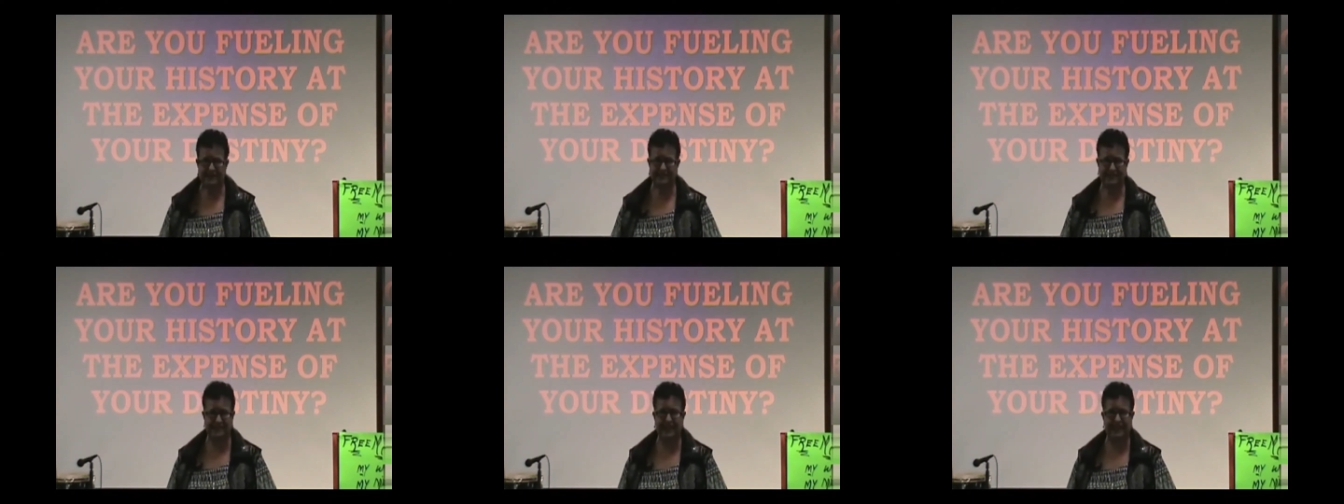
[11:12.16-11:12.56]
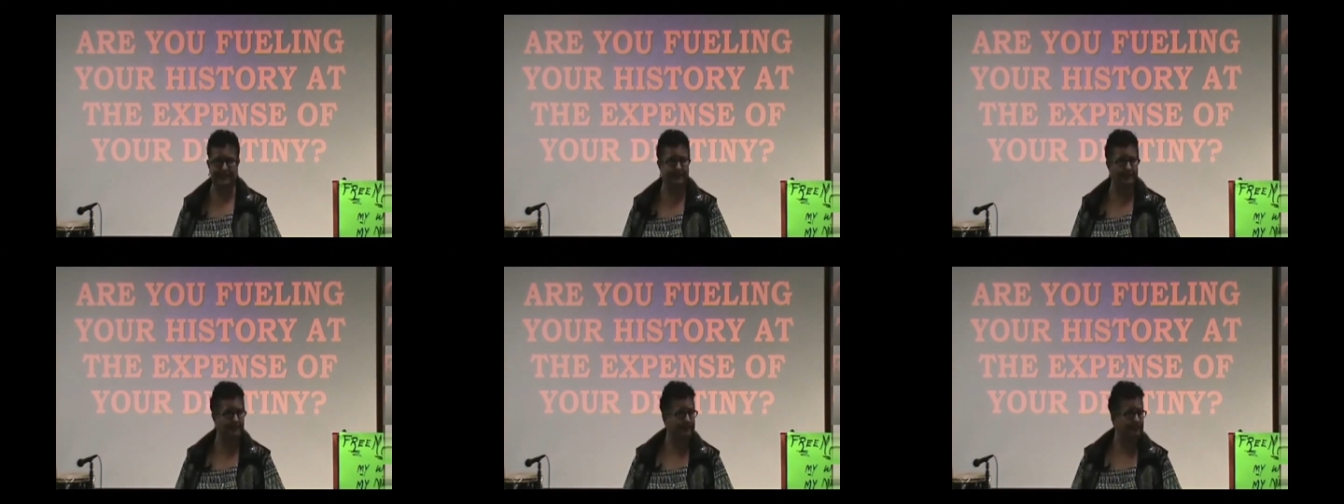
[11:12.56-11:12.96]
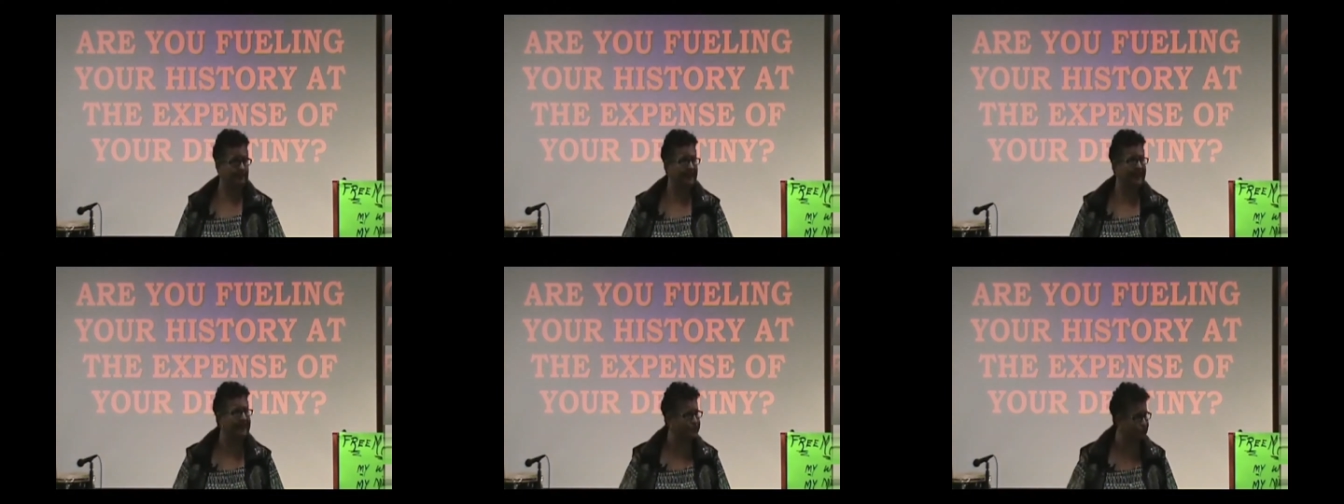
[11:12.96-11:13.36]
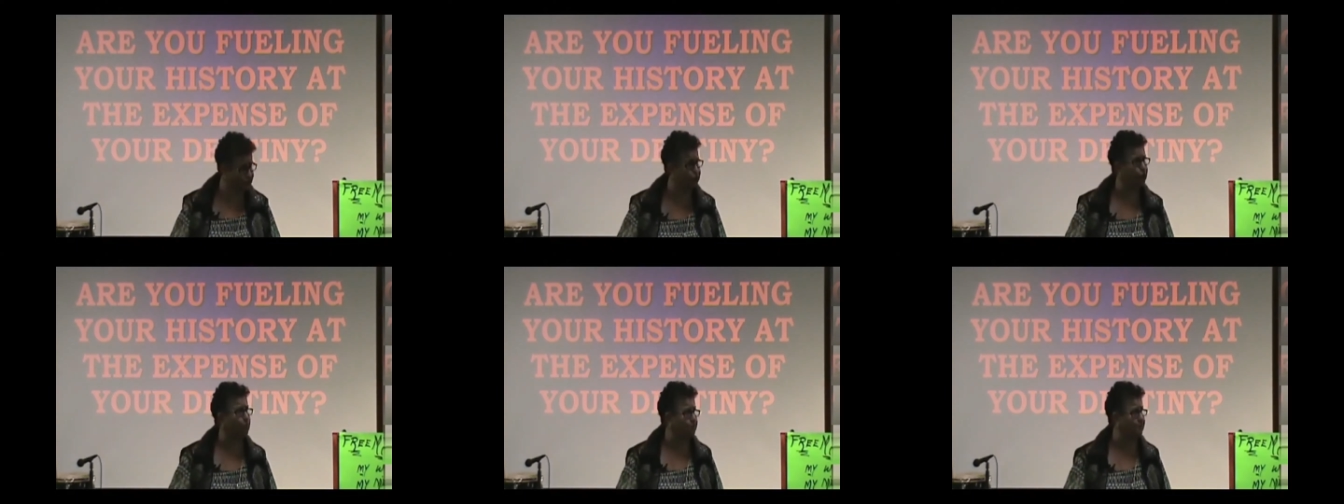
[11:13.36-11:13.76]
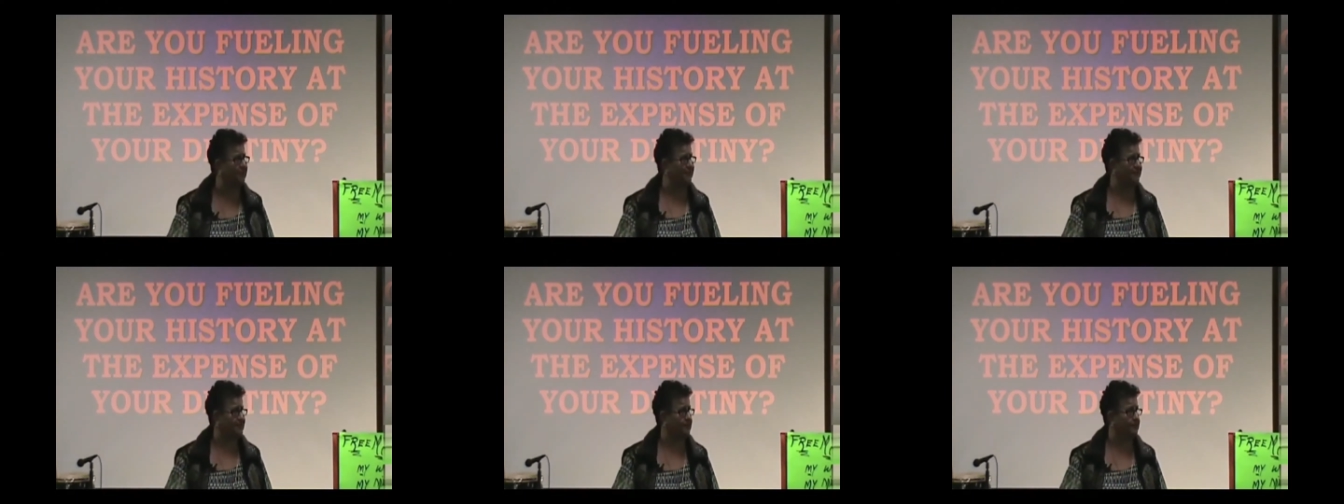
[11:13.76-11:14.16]
of Satan. He's
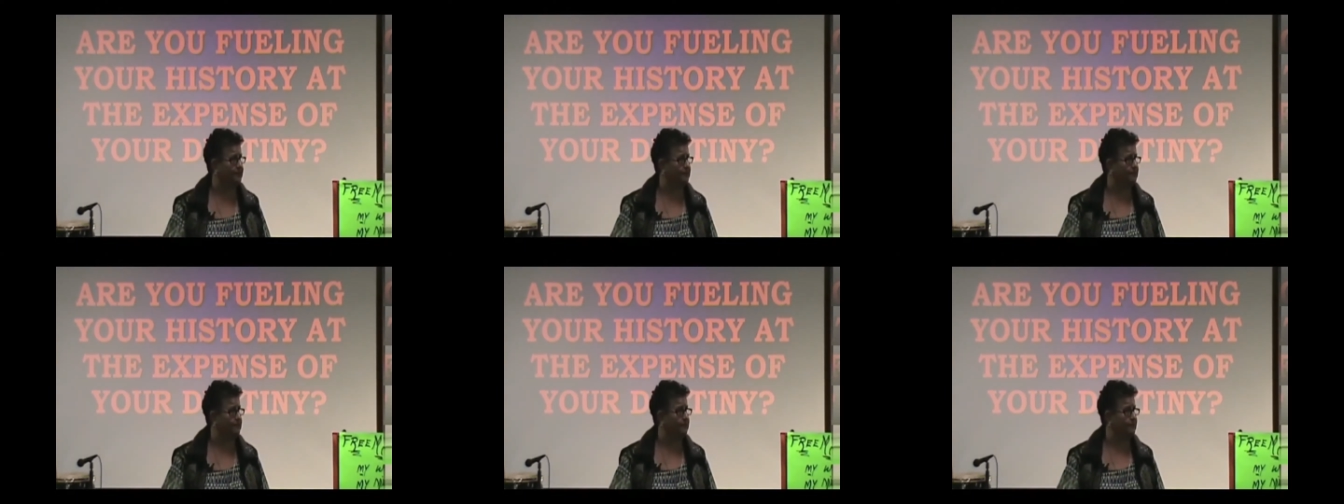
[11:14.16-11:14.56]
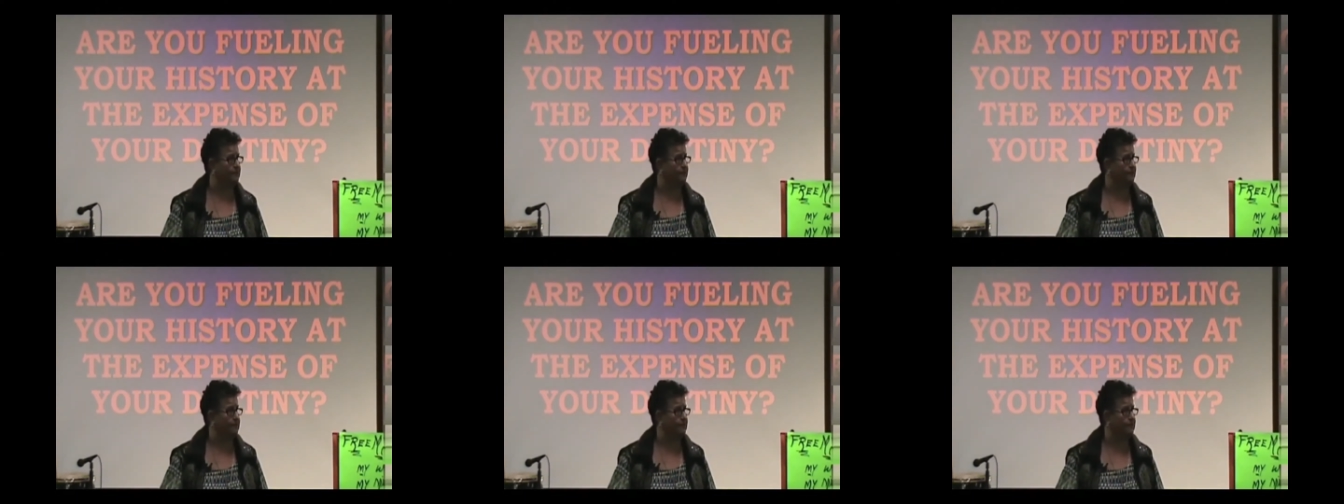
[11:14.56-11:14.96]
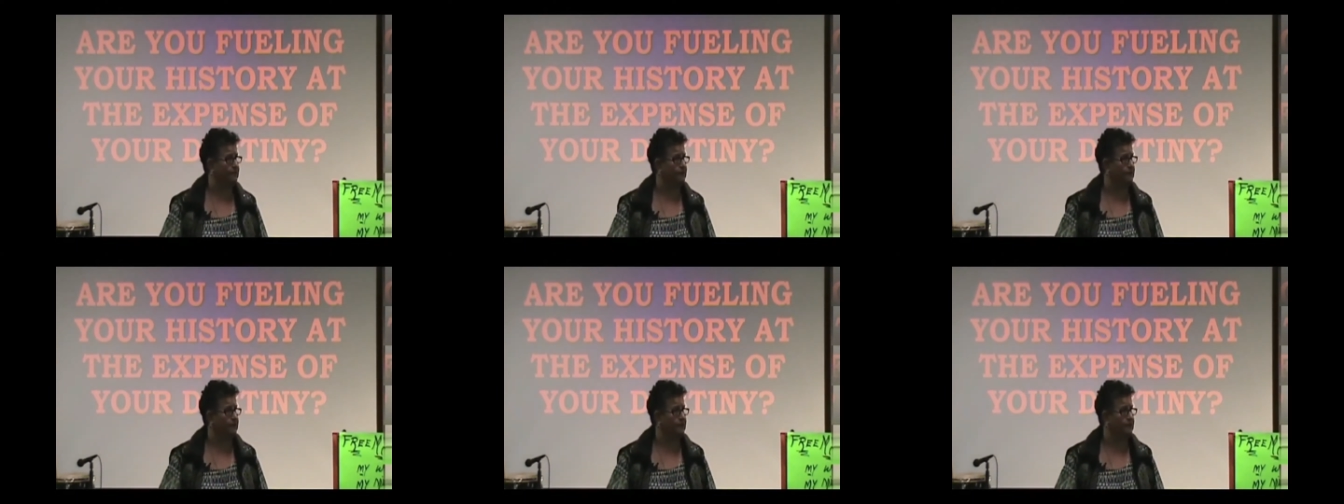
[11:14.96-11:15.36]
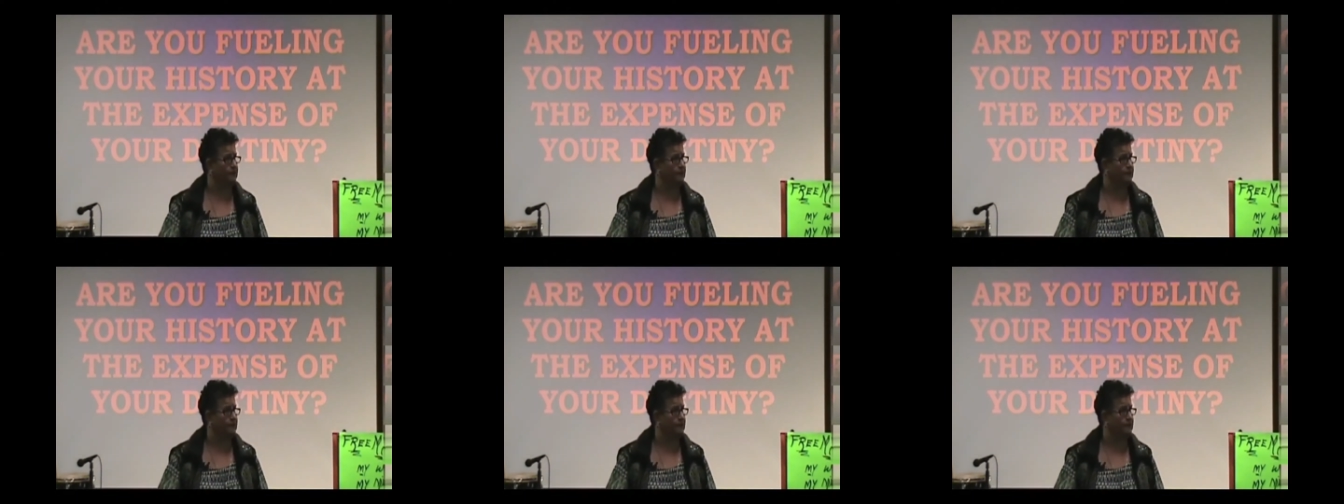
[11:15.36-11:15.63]
stupid. Yeah. Yes.